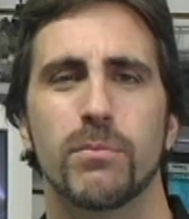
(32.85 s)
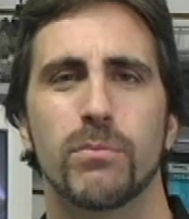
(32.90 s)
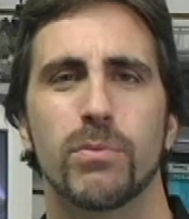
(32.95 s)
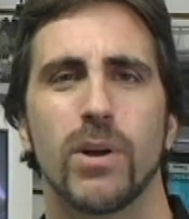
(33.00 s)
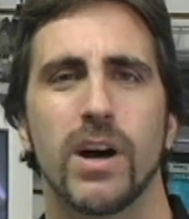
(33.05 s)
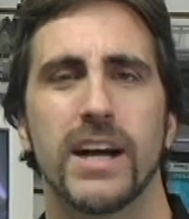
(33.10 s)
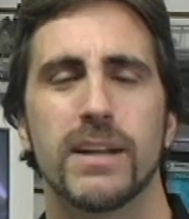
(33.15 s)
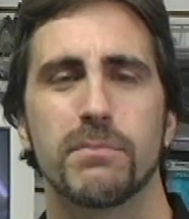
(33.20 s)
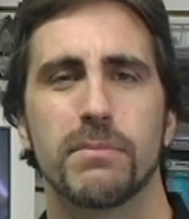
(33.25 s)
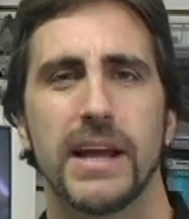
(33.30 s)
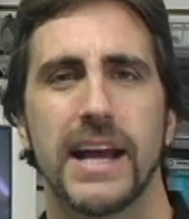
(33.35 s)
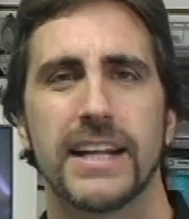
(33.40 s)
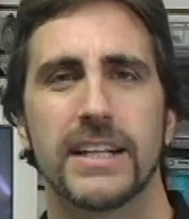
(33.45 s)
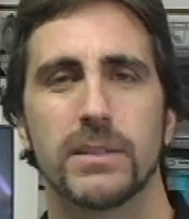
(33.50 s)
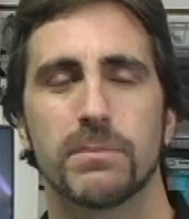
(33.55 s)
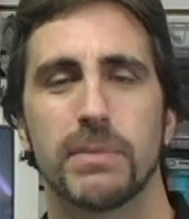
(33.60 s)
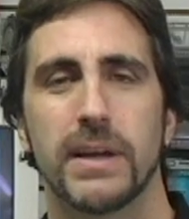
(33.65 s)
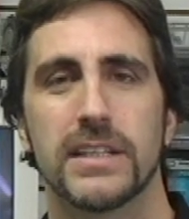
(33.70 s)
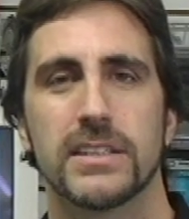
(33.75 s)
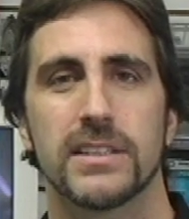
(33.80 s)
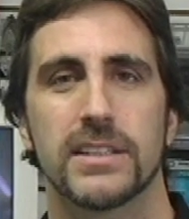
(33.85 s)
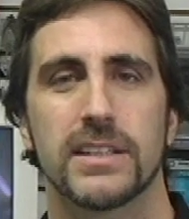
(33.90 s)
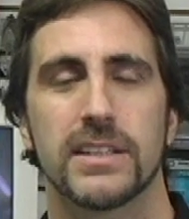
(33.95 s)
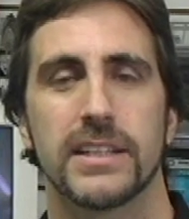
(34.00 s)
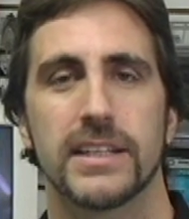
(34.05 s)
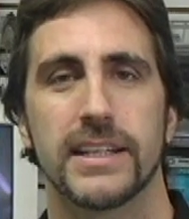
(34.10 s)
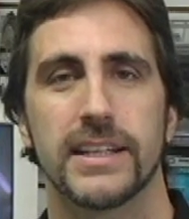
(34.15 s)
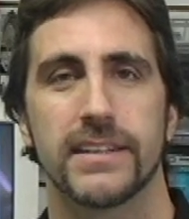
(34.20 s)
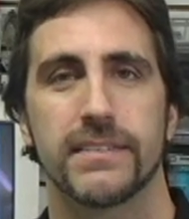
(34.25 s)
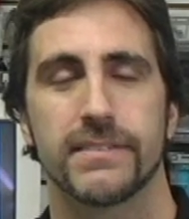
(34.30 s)
Broadband is
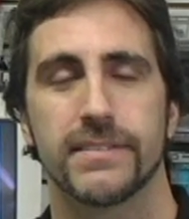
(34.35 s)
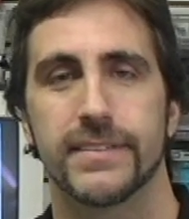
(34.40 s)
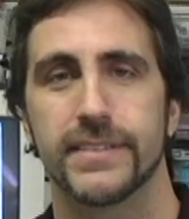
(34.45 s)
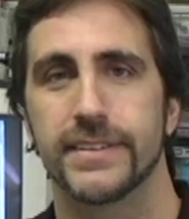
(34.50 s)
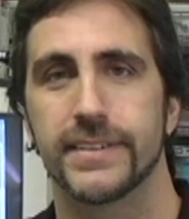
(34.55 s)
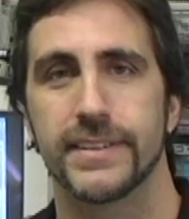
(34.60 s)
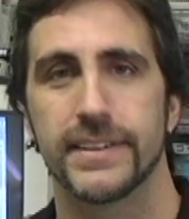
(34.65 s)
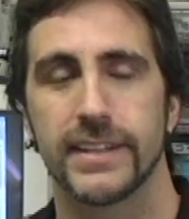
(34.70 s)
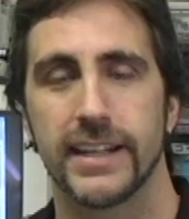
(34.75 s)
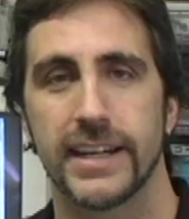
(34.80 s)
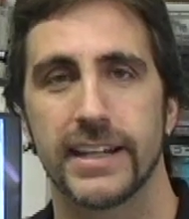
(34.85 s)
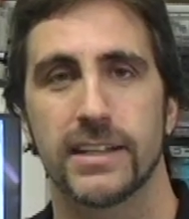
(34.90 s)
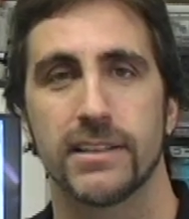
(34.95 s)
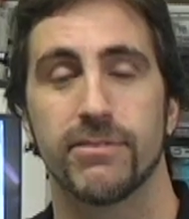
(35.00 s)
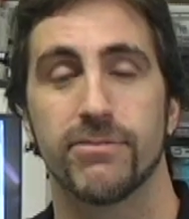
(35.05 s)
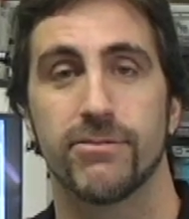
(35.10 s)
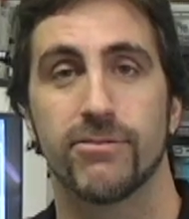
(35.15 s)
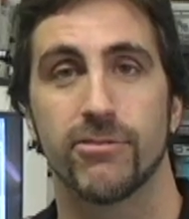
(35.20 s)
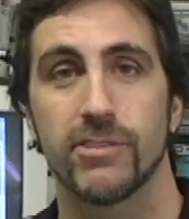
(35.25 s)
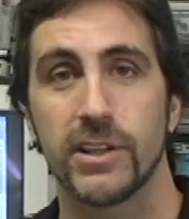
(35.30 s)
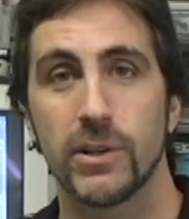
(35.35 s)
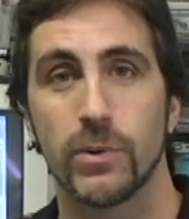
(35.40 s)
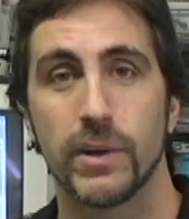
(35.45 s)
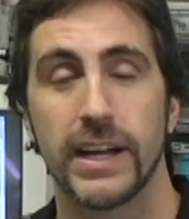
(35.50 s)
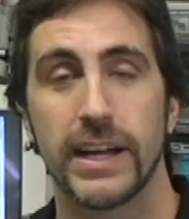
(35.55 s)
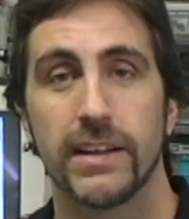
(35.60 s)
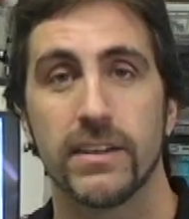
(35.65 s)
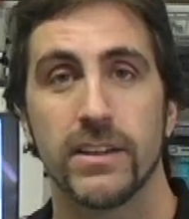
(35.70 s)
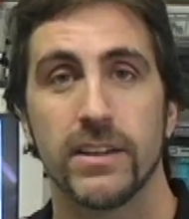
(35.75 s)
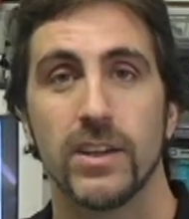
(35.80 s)
basically like a
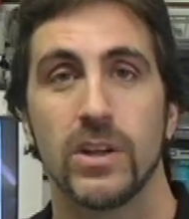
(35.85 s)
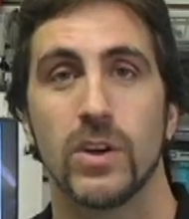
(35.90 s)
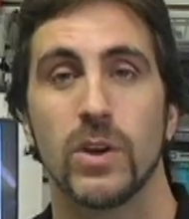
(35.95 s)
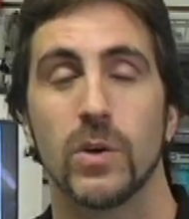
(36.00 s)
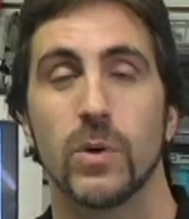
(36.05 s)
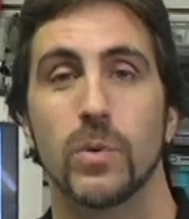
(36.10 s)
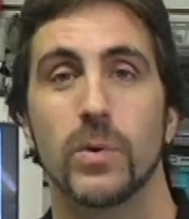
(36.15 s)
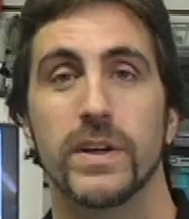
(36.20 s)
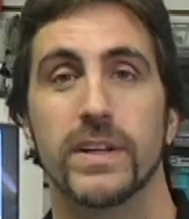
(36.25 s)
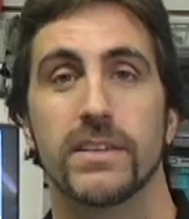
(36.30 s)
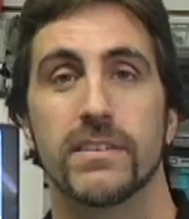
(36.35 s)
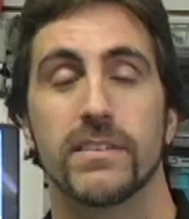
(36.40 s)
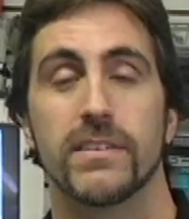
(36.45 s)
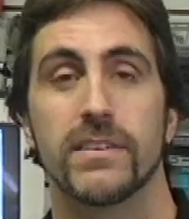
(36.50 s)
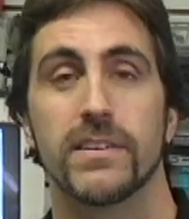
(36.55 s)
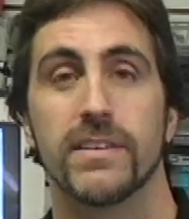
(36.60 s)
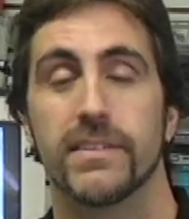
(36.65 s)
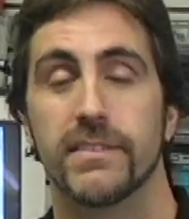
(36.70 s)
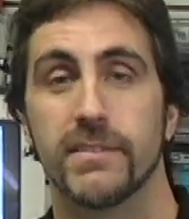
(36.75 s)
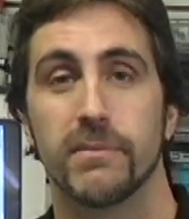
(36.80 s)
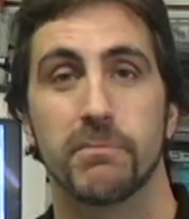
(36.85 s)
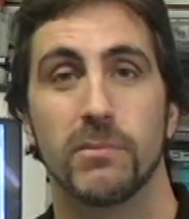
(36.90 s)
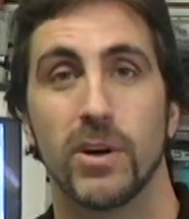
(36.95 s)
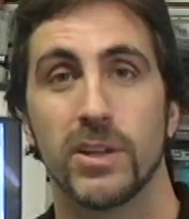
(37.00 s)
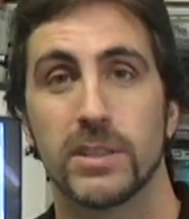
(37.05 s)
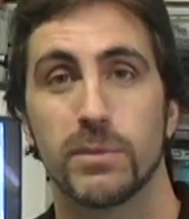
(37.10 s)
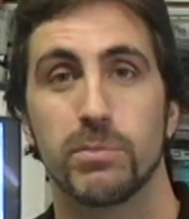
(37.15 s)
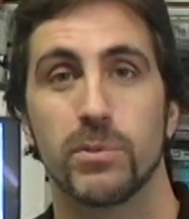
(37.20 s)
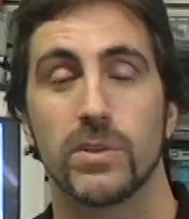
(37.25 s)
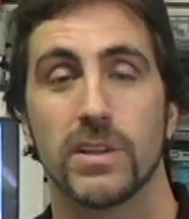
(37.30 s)
freeway with
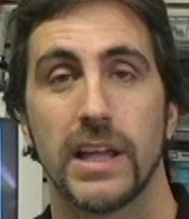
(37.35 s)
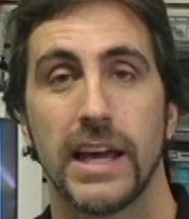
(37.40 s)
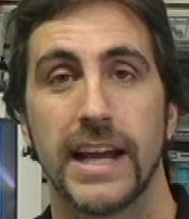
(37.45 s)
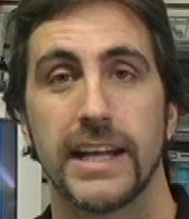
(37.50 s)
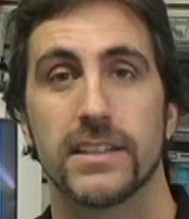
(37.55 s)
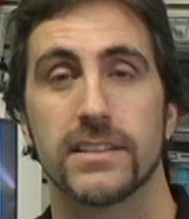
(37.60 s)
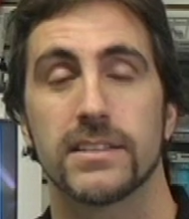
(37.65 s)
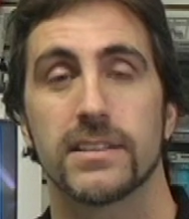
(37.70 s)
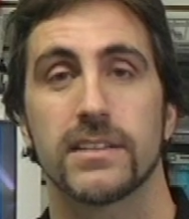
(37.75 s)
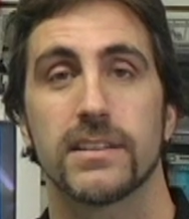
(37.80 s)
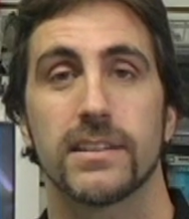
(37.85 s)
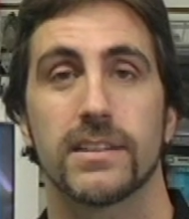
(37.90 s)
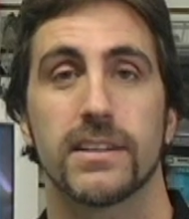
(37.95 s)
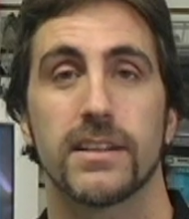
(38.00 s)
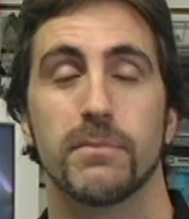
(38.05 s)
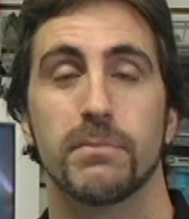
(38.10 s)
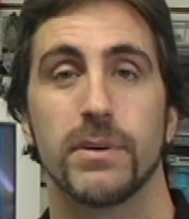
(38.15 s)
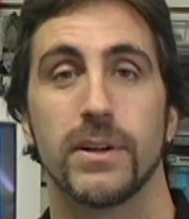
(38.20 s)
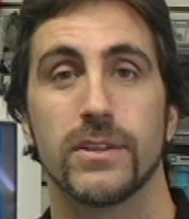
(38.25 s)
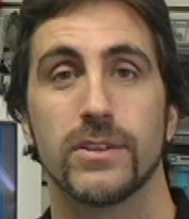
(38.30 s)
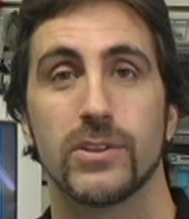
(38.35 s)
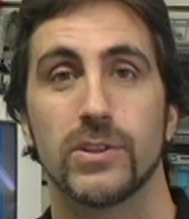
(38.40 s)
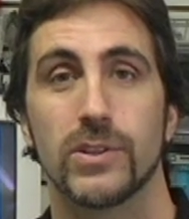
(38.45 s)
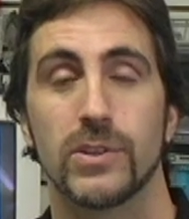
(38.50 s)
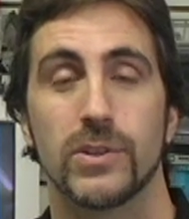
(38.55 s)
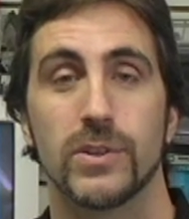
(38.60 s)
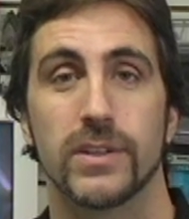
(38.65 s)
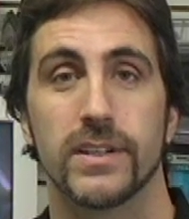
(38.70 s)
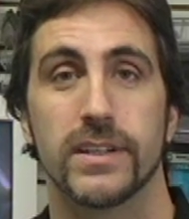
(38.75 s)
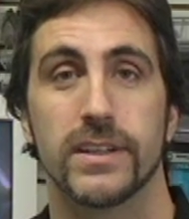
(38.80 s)
multiple lanes compared
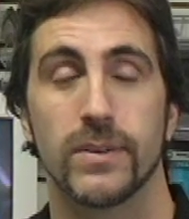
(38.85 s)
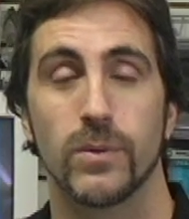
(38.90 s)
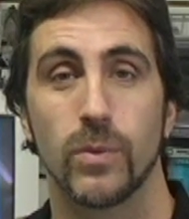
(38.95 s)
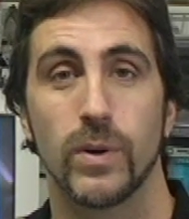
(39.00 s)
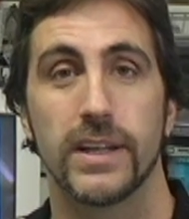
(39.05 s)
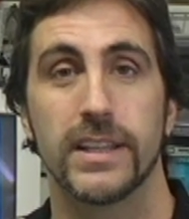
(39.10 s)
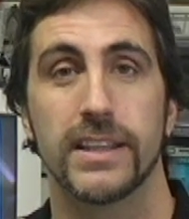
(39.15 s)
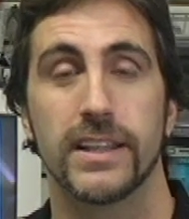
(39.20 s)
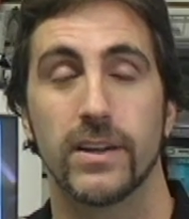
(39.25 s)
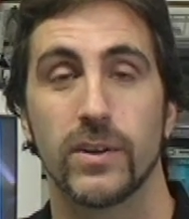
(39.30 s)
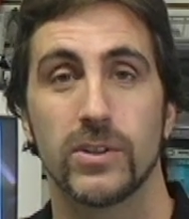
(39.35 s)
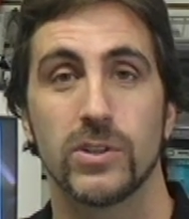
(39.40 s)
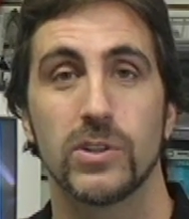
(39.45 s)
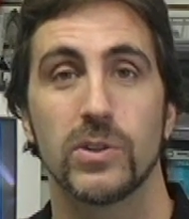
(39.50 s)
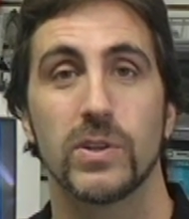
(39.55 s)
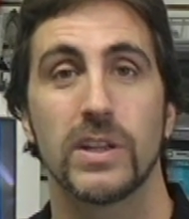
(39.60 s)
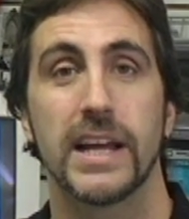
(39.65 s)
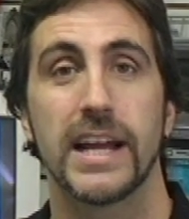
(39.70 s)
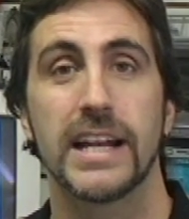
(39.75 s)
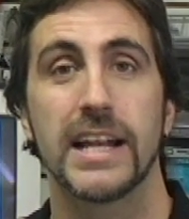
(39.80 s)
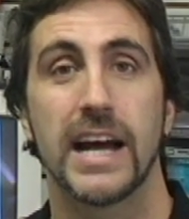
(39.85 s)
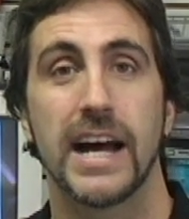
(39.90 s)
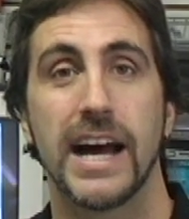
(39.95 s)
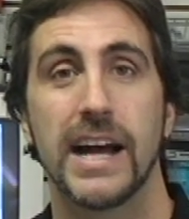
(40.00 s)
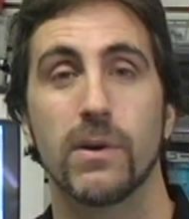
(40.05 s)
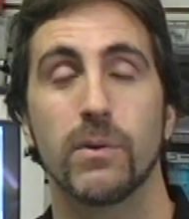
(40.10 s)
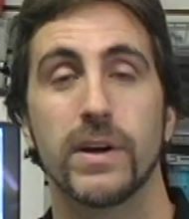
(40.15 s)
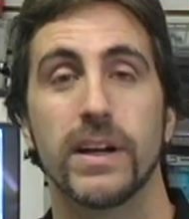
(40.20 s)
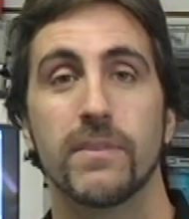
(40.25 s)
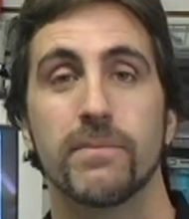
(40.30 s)
to a one or two lane
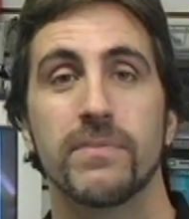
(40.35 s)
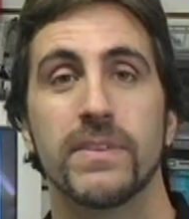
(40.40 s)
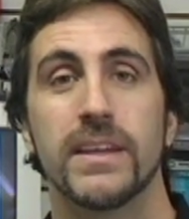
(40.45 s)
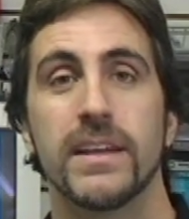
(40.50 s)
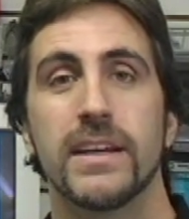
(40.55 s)
highway.